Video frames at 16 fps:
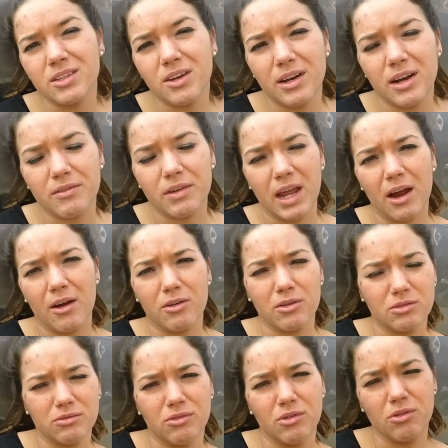I don't have a
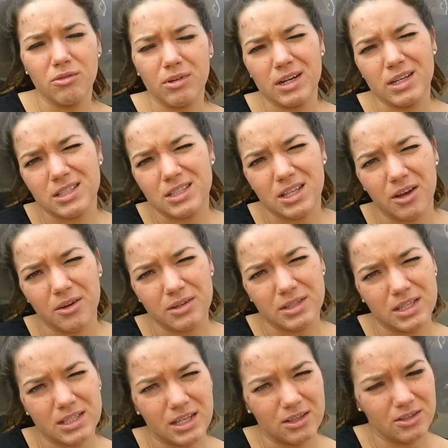garage for it, so it
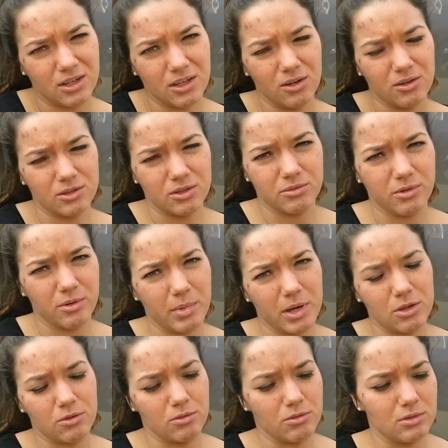sits outside a lot. So I just want to
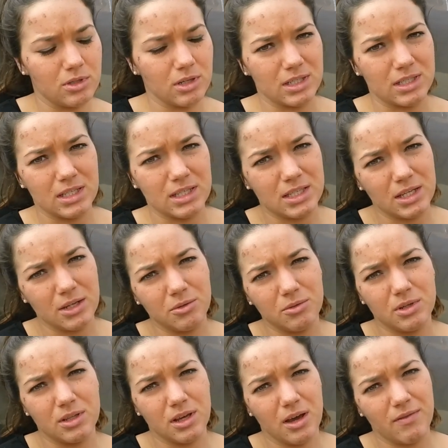make sure it was nicely
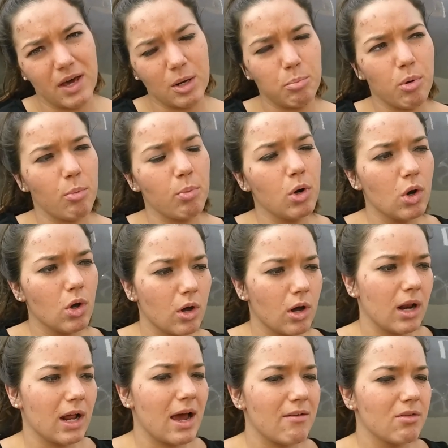sealed and that I've had a proper look.
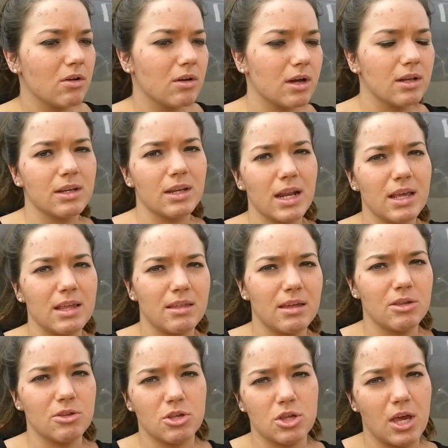I like having a look underneath
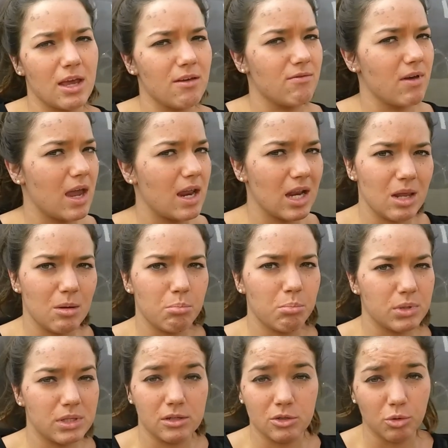it, just checking for any
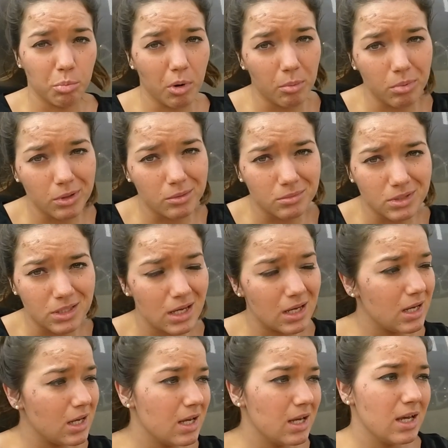potential problems.
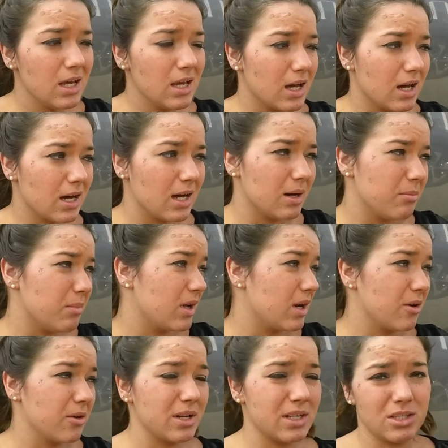Um, and
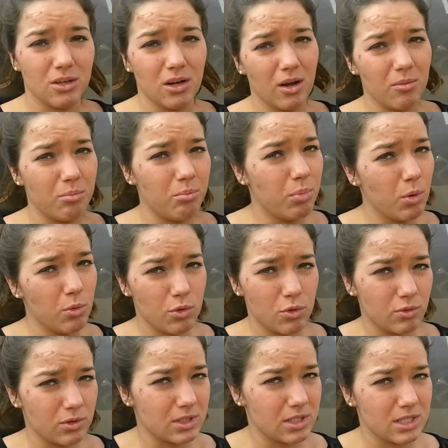I only see like ball
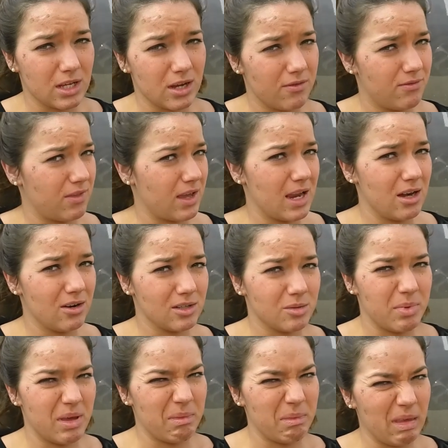joints and stuff. They looked
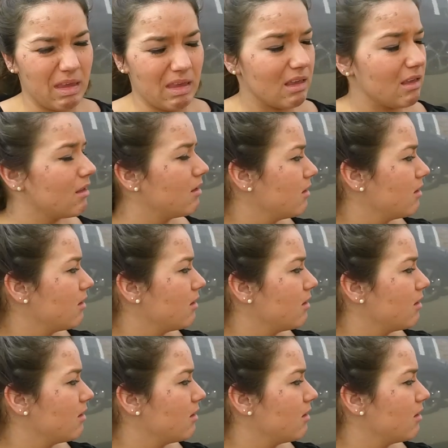a bit me.